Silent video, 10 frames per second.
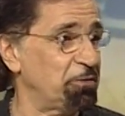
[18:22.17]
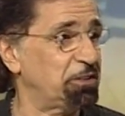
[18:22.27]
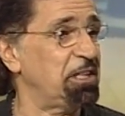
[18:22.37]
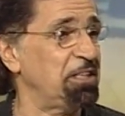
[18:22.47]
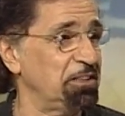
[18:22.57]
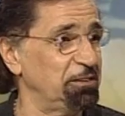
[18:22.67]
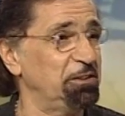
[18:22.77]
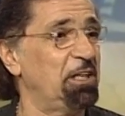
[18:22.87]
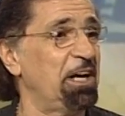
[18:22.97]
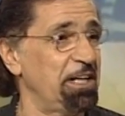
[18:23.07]
I was taking a
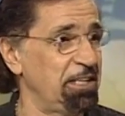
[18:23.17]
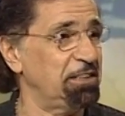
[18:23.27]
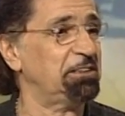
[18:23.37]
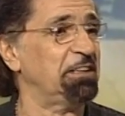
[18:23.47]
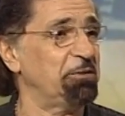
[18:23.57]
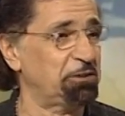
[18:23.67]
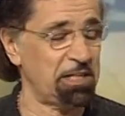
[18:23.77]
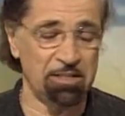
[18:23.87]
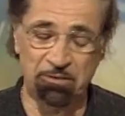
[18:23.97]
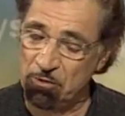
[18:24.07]
little hiatus, and I was
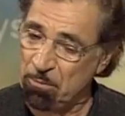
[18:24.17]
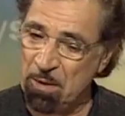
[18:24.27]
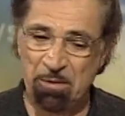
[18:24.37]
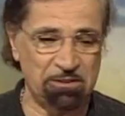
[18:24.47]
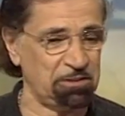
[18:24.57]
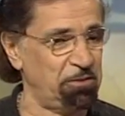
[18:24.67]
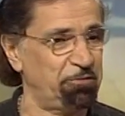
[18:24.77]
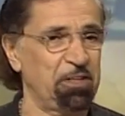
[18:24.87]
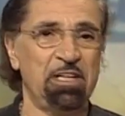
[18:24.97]
down there all by myself